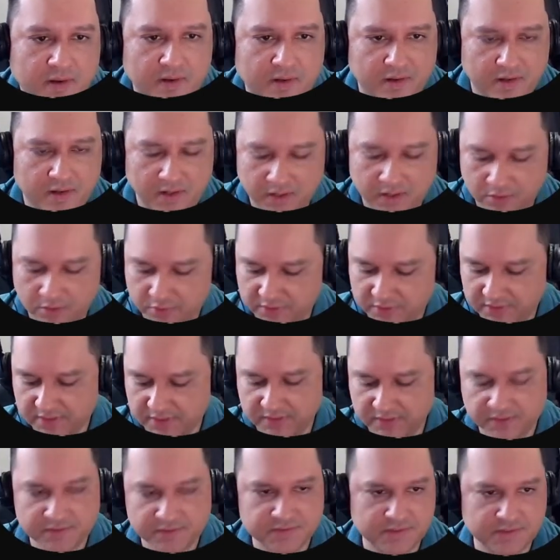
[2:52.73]
lower
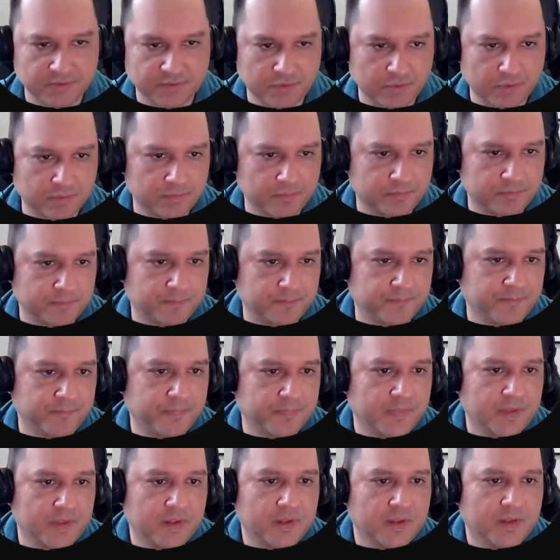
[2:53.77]
than 0.
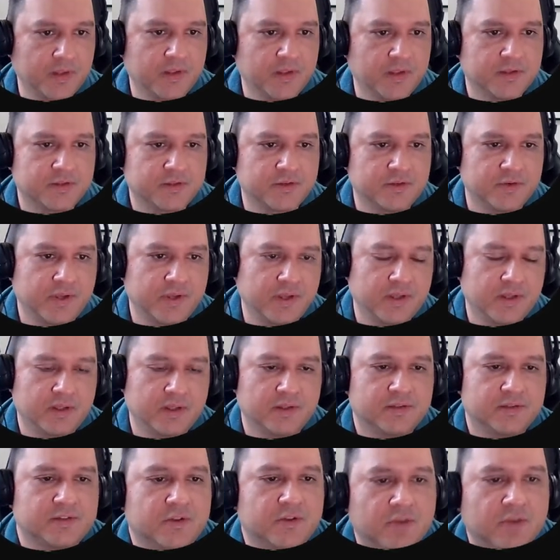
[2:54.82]
So yeah,
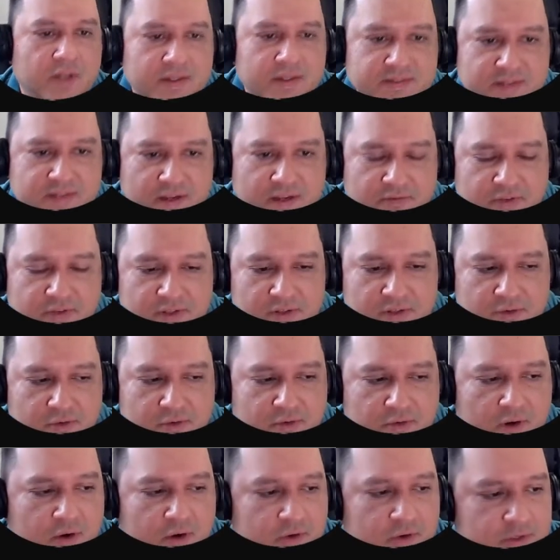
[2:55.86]
so let's dive into
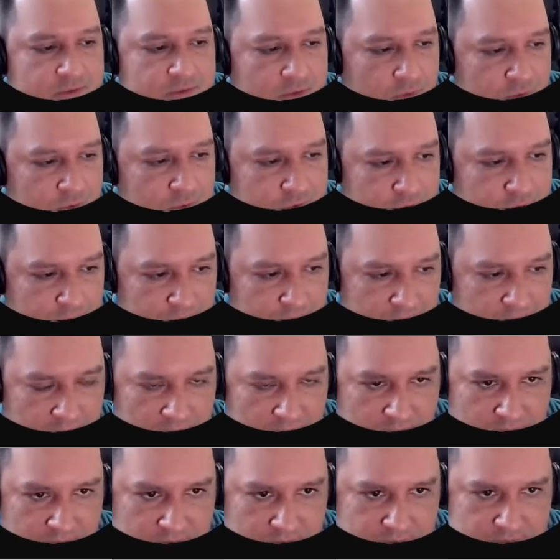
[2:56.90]
our solution.
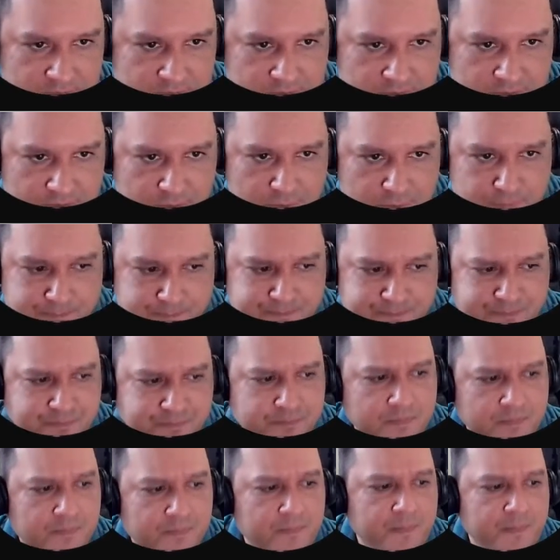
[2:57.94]
So
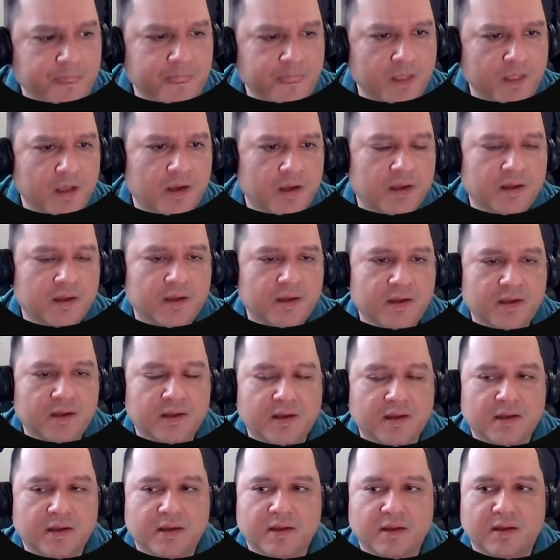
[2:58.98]

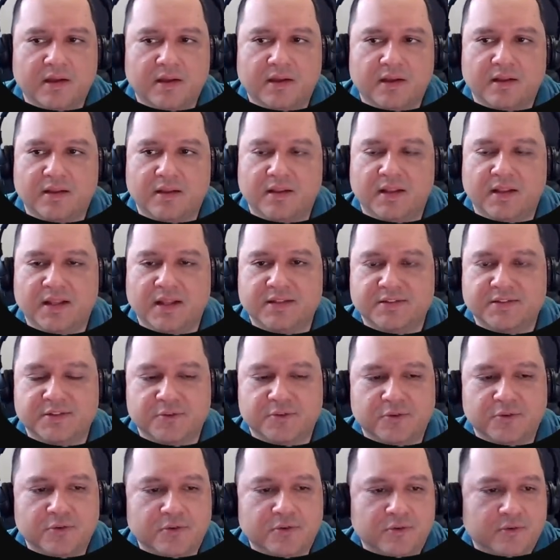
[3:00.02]
let's
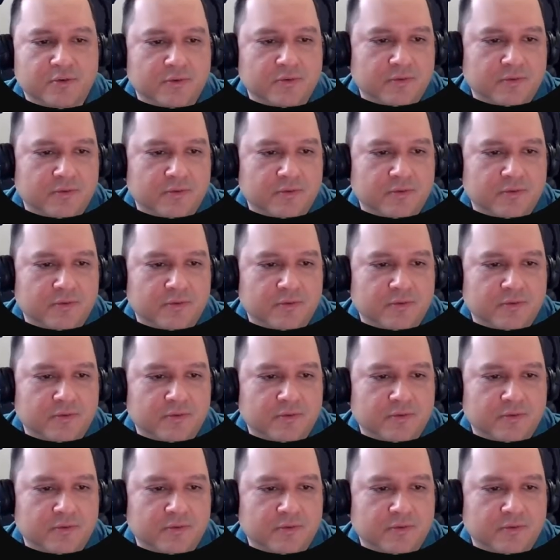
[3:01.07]
do